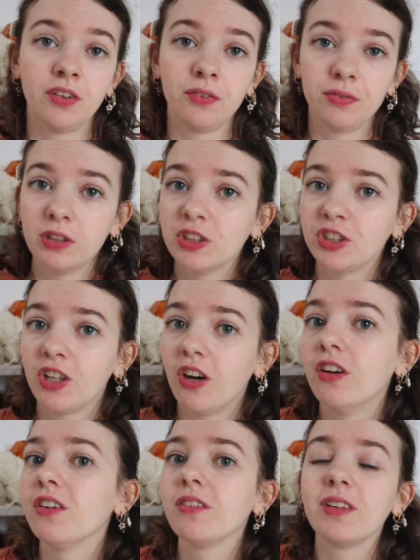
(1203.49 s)
The first
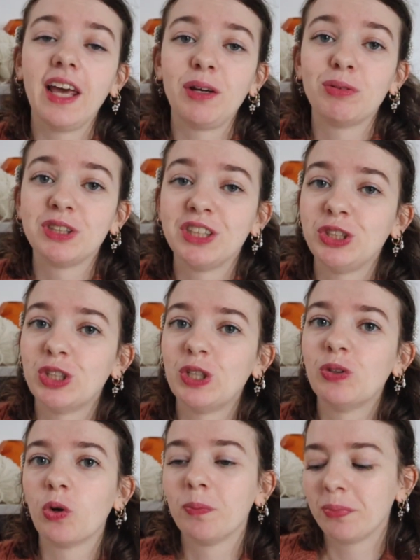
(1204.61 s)
yarn acquisition
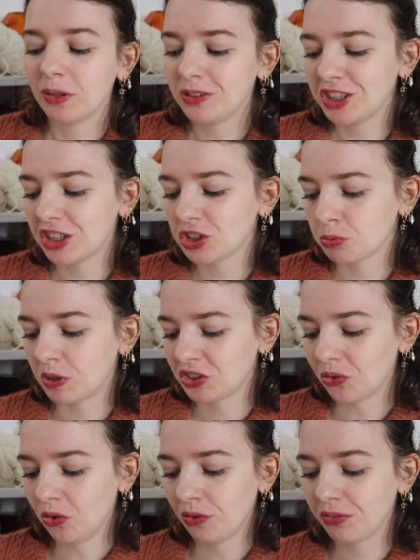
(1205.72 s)
or purchase was
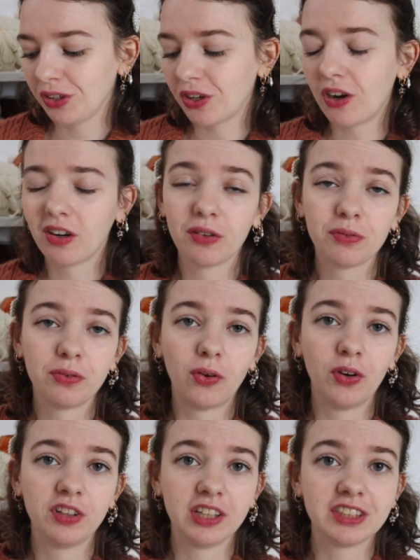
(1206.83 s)
all of the yarn
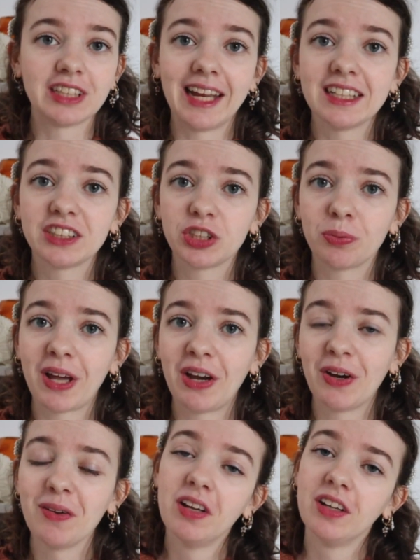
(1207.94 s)
for the Celeste
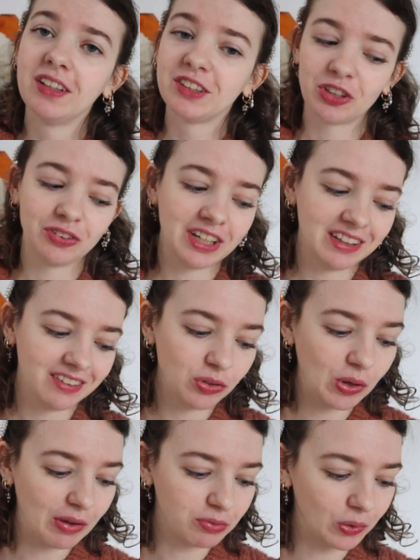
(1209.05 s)
Sweater. So that you
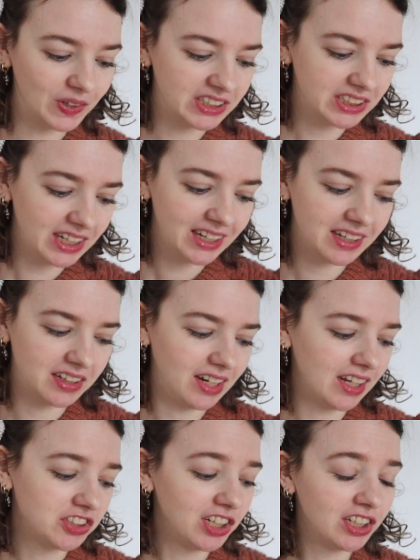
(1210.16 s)
have already seen. And then
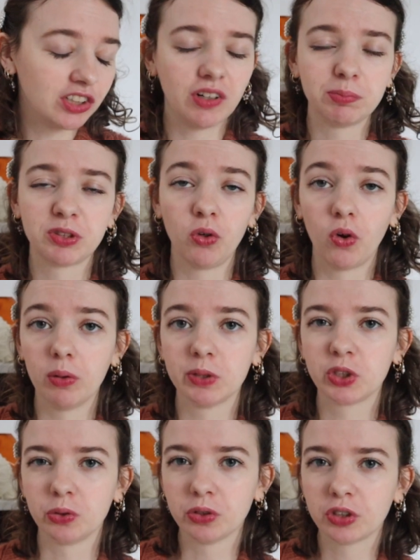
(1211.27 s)
actually the Drops Flora
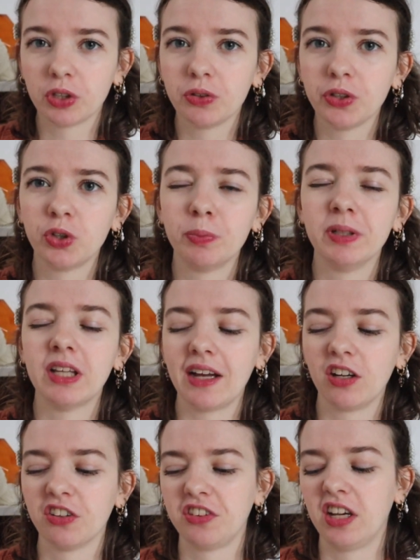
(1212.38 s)
was also new, but I
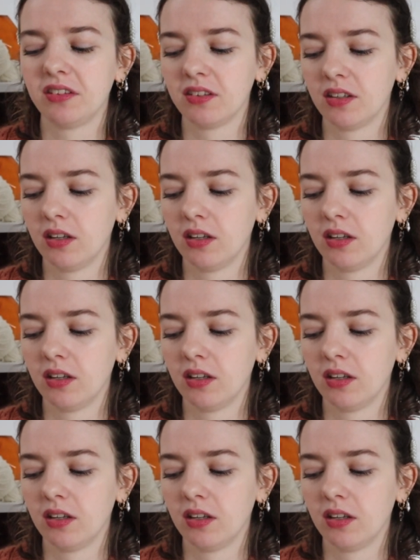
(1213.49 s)
got that